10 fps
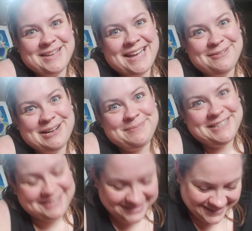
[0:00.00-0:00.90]
Hi,
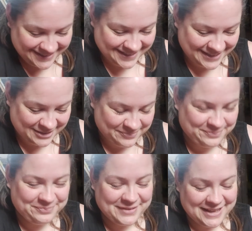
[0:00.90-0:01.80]
Robin.
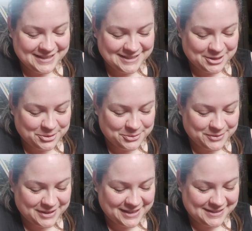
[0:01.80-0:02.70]
Um,
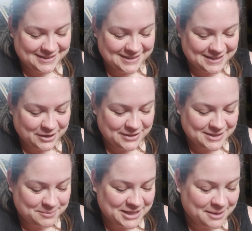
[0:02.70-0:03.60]
so it's
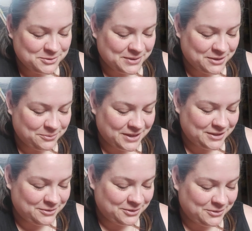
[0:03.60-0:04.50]
sometimes when you win,
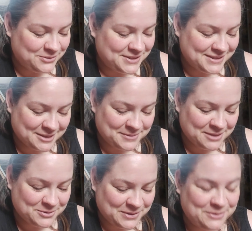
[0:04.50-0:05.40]
you lose.
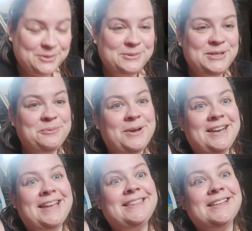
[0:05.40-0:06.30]
Sometimes when you lose, you
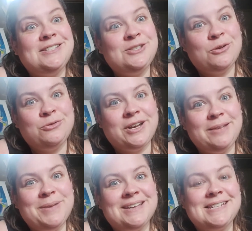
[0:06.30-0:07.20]
win. And that's so
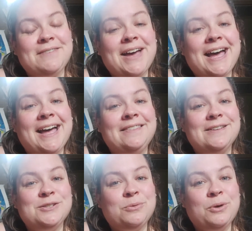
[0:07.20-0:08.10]
funny because I've had
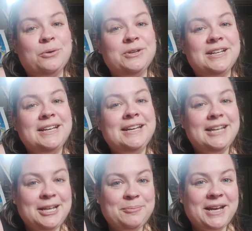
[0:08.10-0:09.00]
this quote
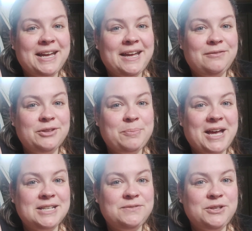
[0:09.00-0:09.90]
in my head for the
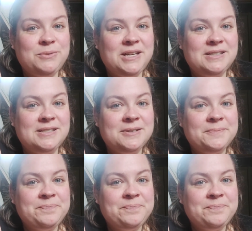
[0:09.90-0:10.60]
past few weeks.